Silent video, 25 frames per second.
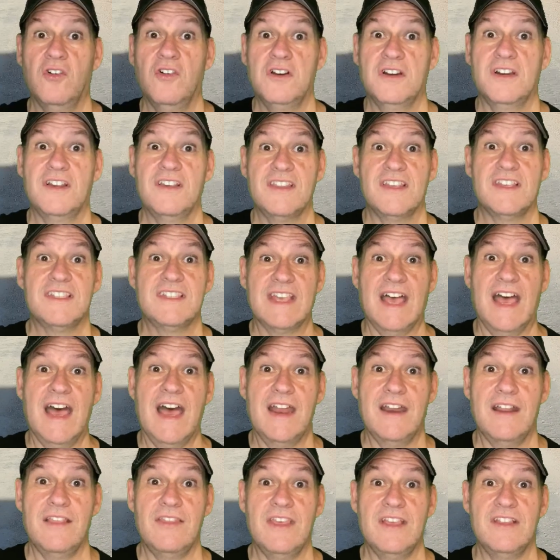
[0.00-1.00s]
to the
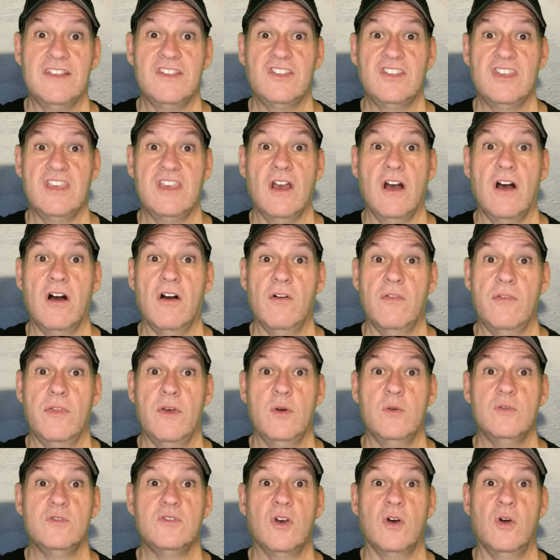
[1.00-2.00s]
side and then see all of
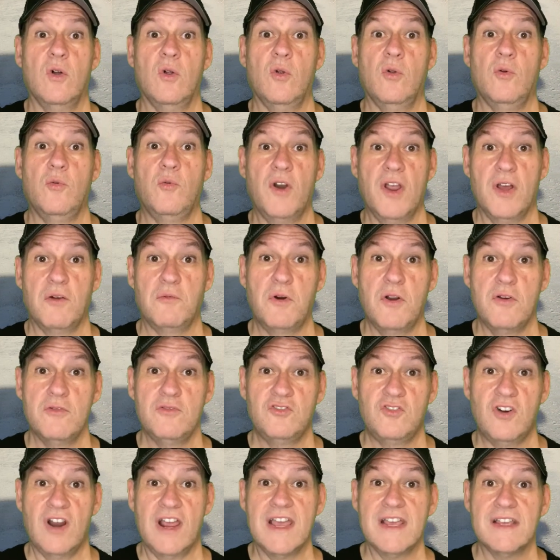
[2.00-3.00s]
those old railroad
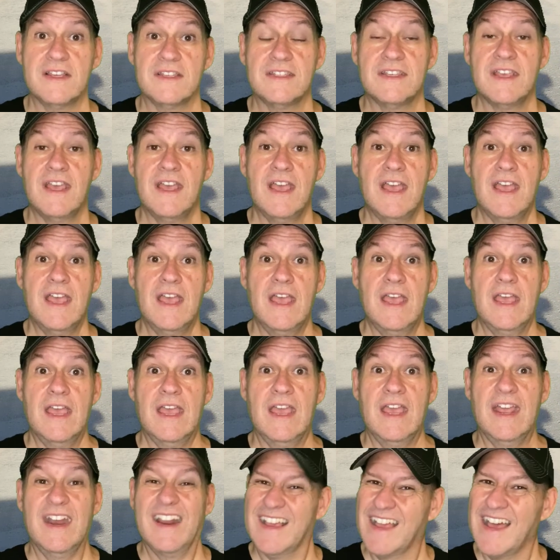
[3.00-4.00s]
tracks.
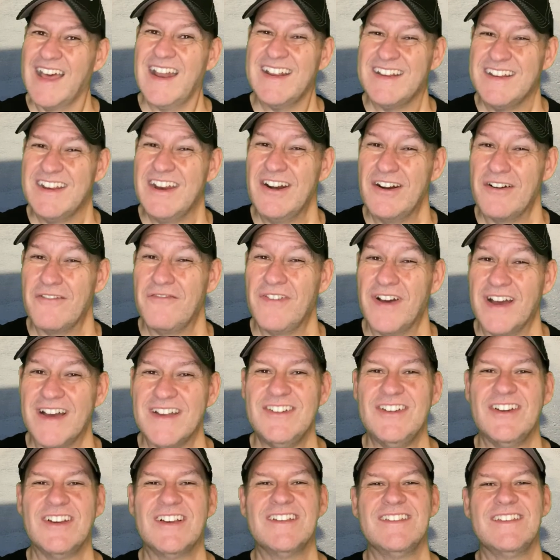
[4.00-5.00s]
And it kind of terrified
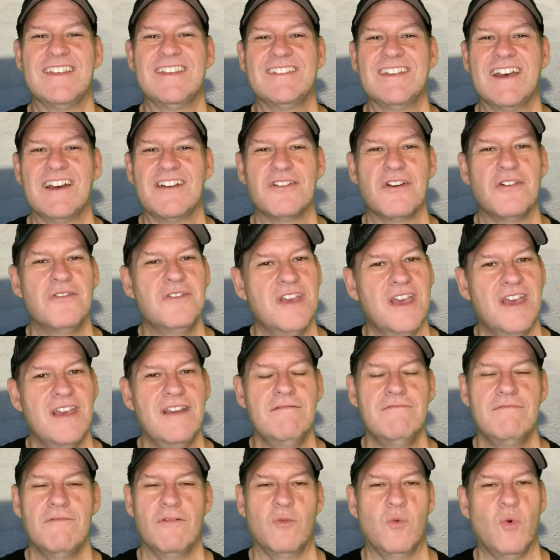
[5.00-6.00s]
you because it's like,
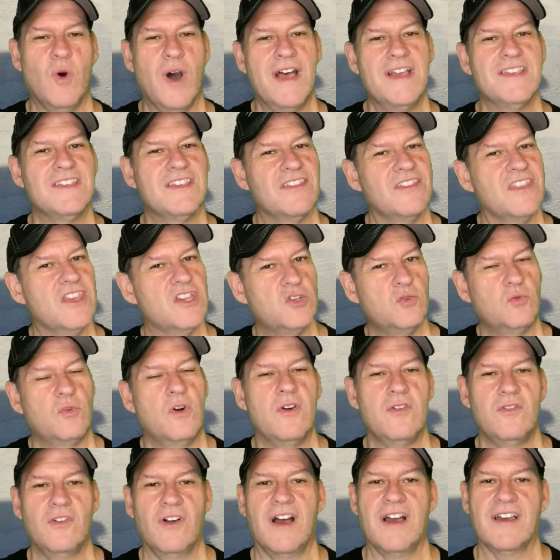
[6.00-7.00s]
okay, why isn't this
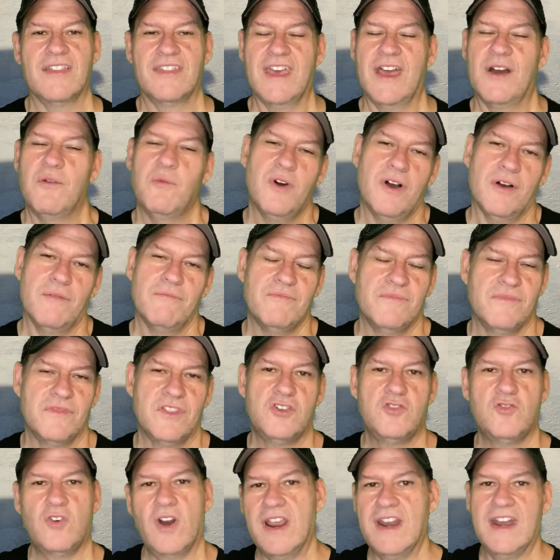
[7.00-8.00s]
road like that? Well, the
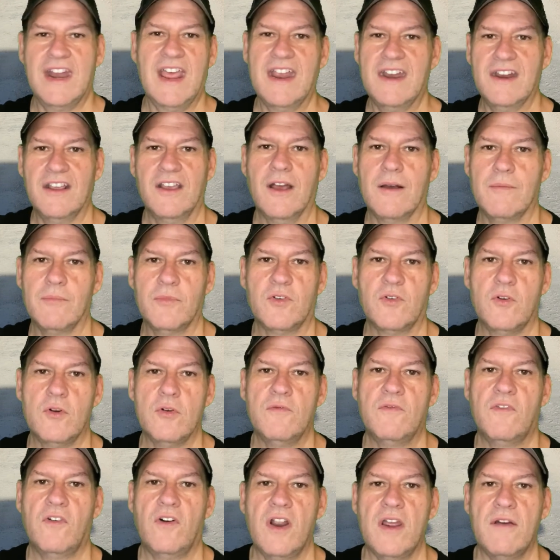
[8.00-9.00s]
train hadn't come through
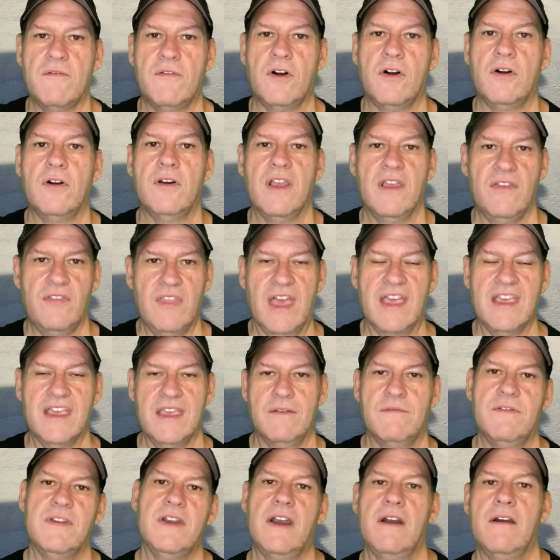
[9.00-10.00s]
forever in that
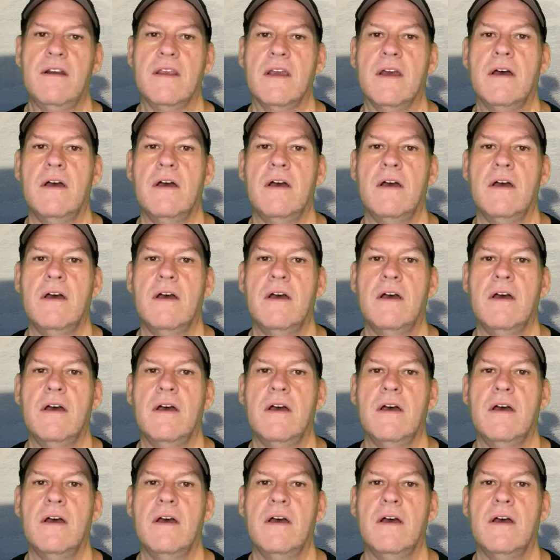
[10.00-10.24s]
given area.